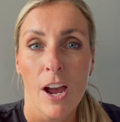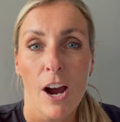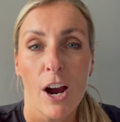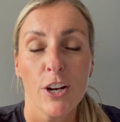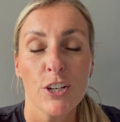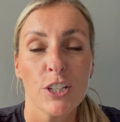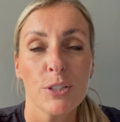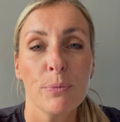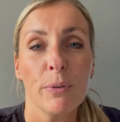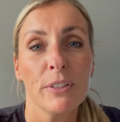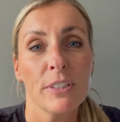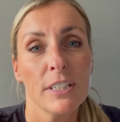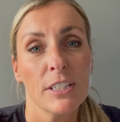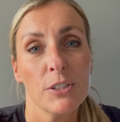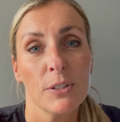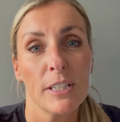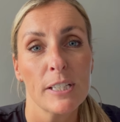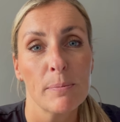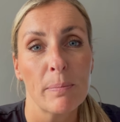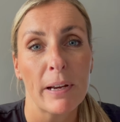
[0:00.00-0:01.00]
I just wanted
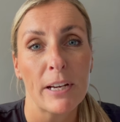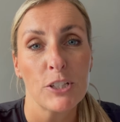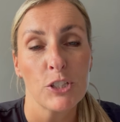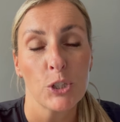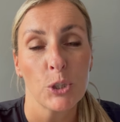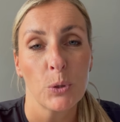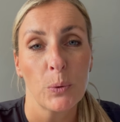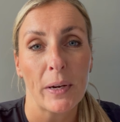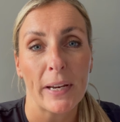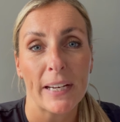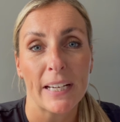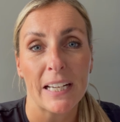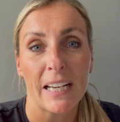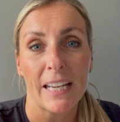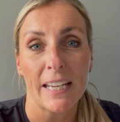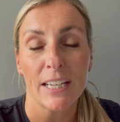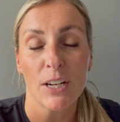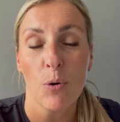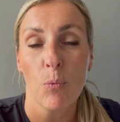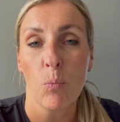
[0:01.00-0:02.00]
to explain to you
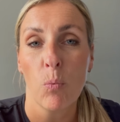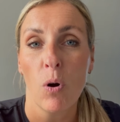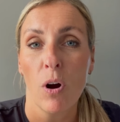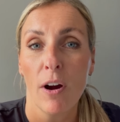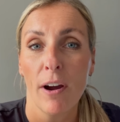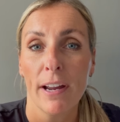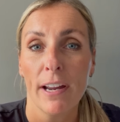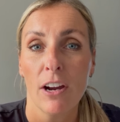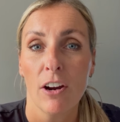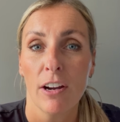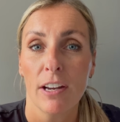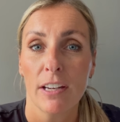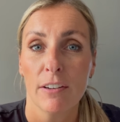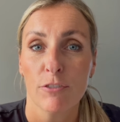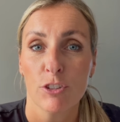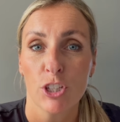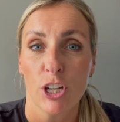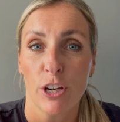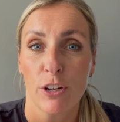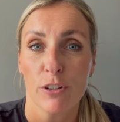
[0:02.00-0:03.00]
quickly why I
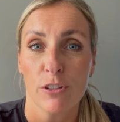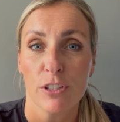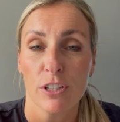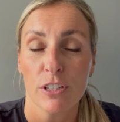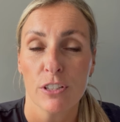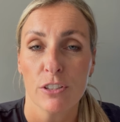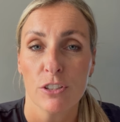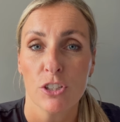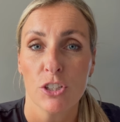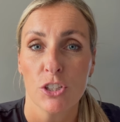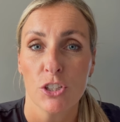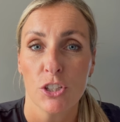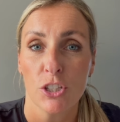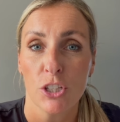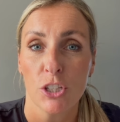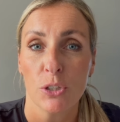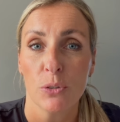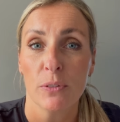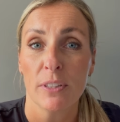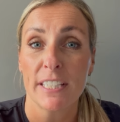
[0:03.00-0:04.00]
have chosen to
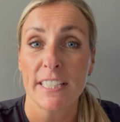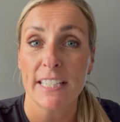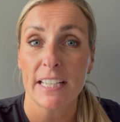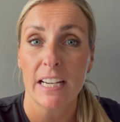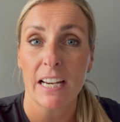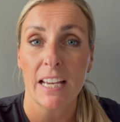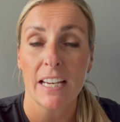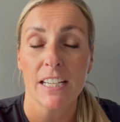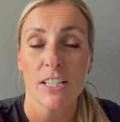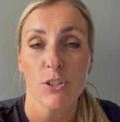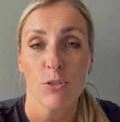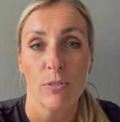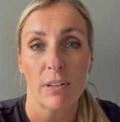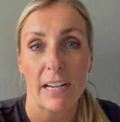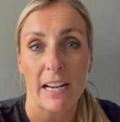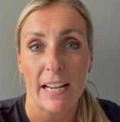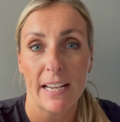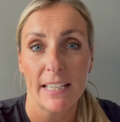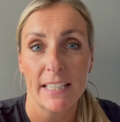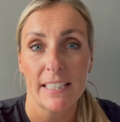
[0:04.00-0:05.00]
do the delayed
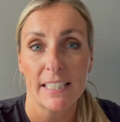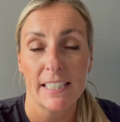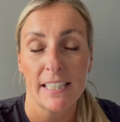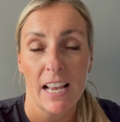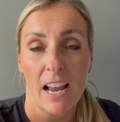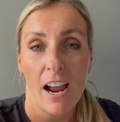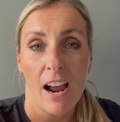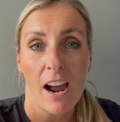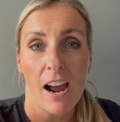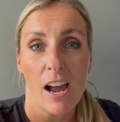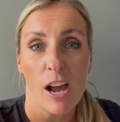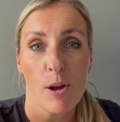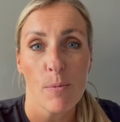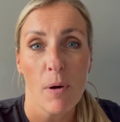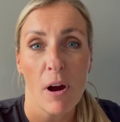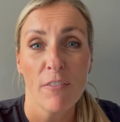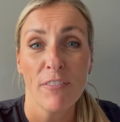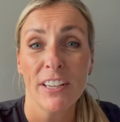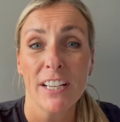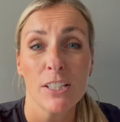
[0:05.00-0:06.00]
release.
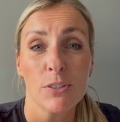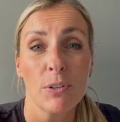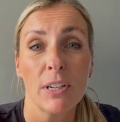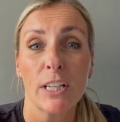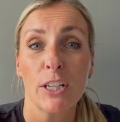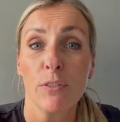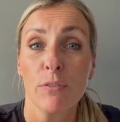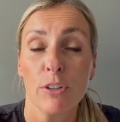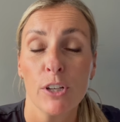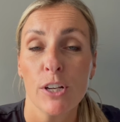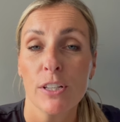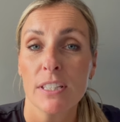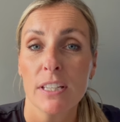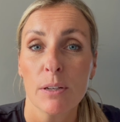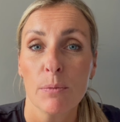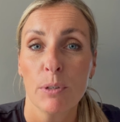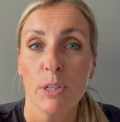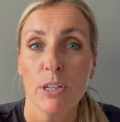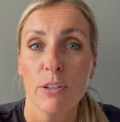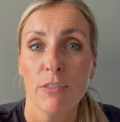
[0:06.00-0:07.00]
I think it's really
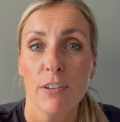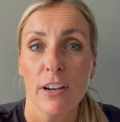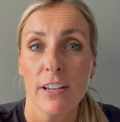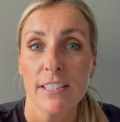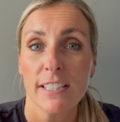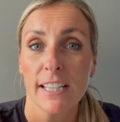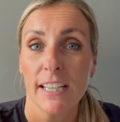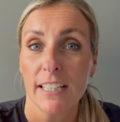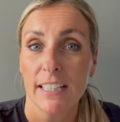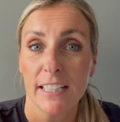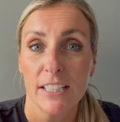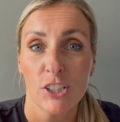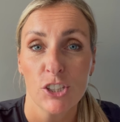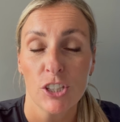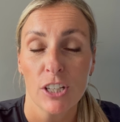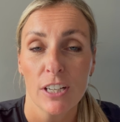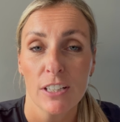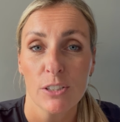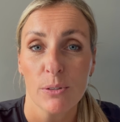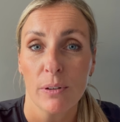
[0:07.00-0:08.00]
confusing when you first get a
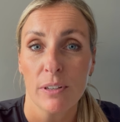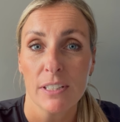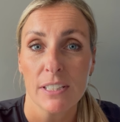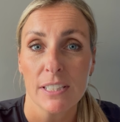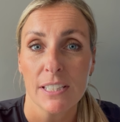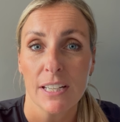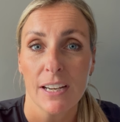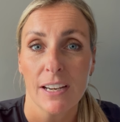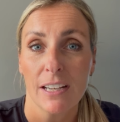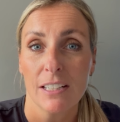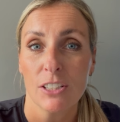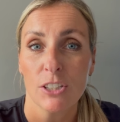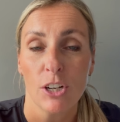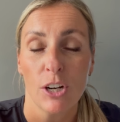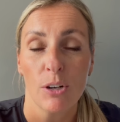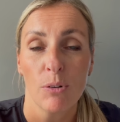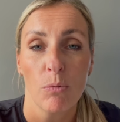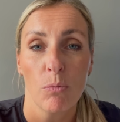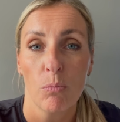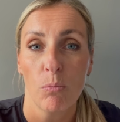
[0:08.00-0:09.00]
Ninja to understand, you
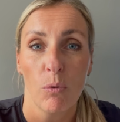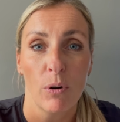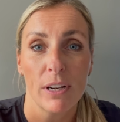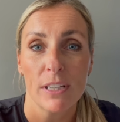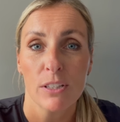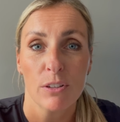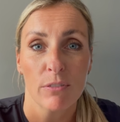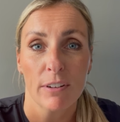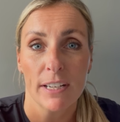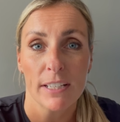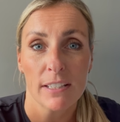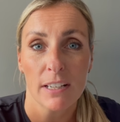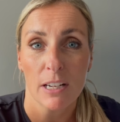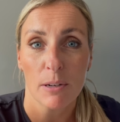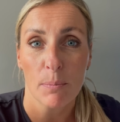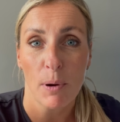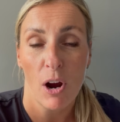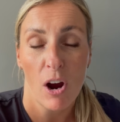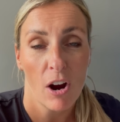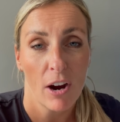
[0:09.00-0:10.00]
know, what is the reasoning
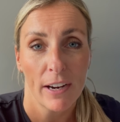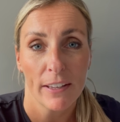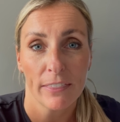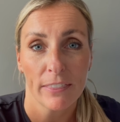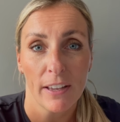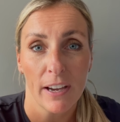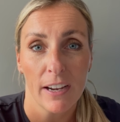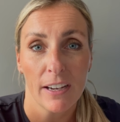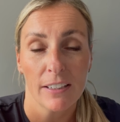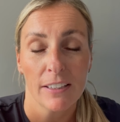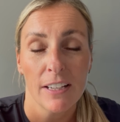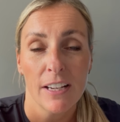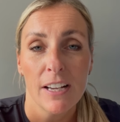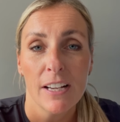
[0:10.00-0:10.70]
behind that.